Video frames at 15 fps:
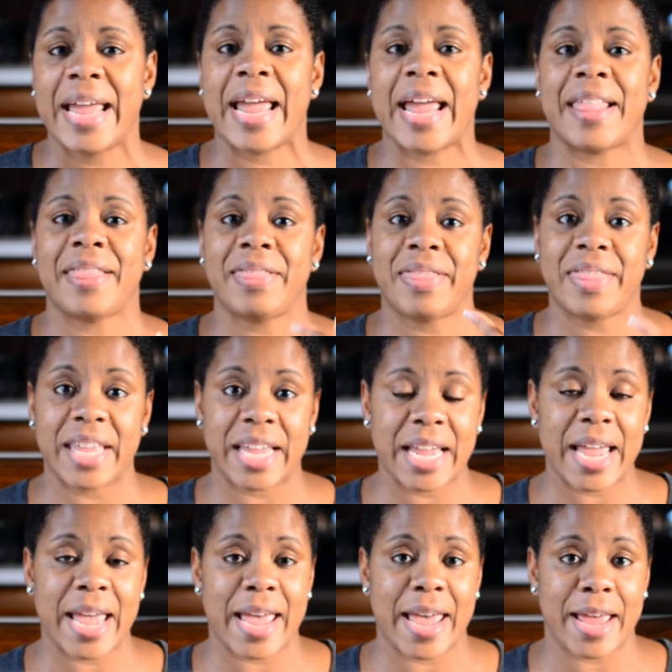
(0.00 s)
and
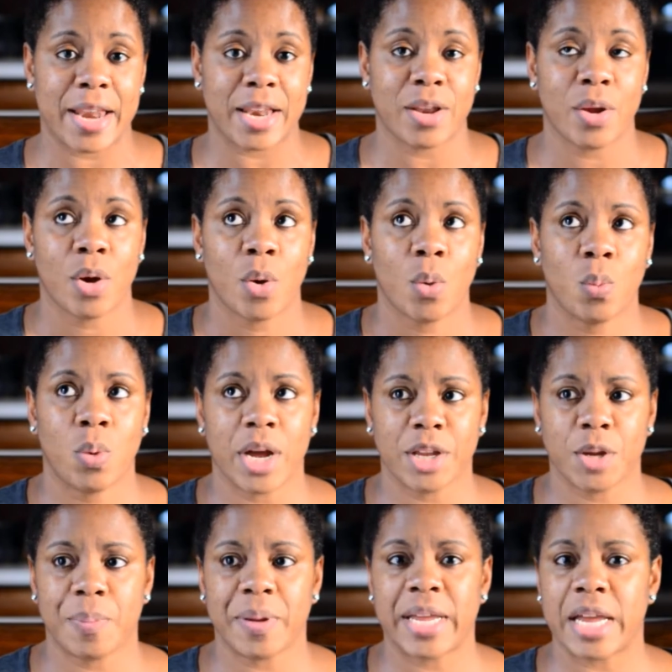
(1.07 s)
then what you
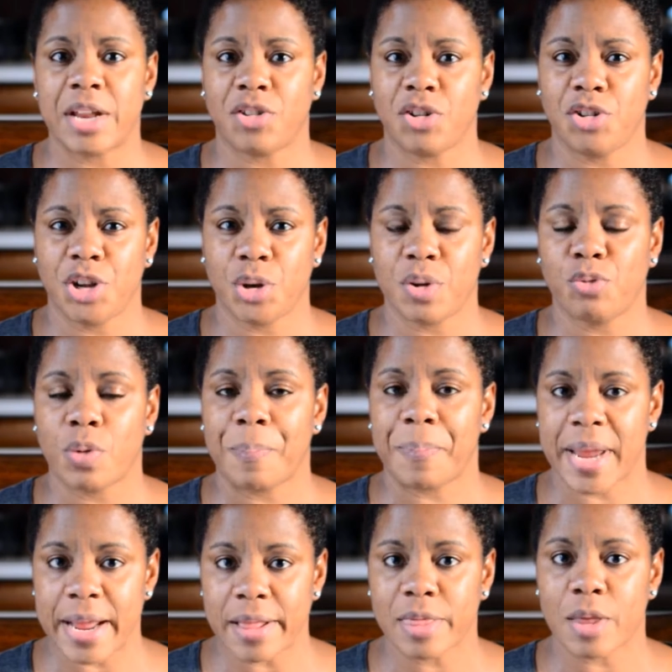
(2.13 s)
begin to do is
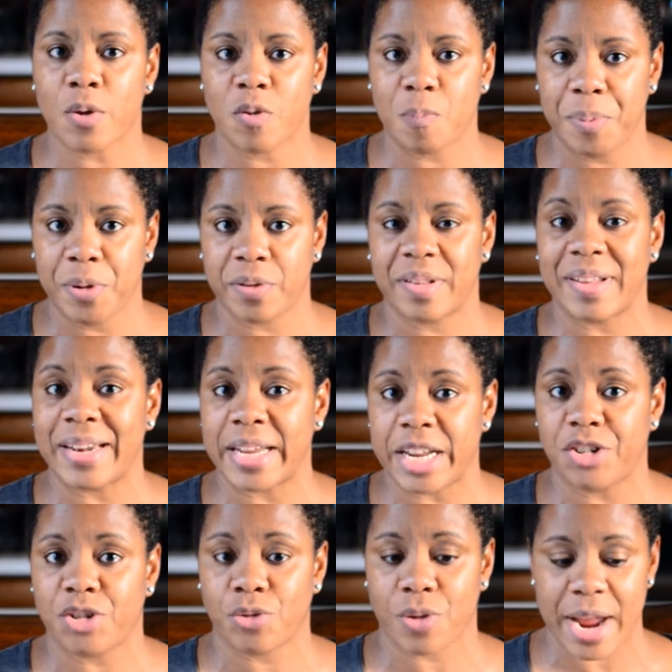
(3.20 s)
repeat those books in
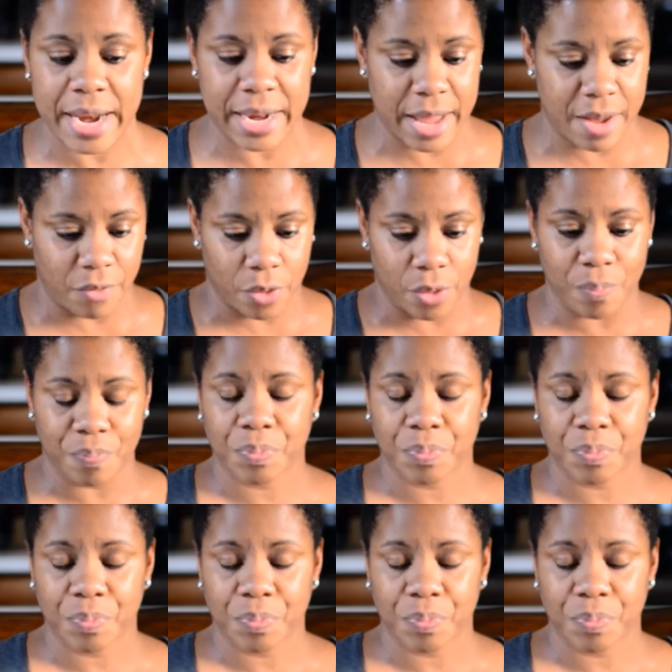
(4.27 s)
each grade level.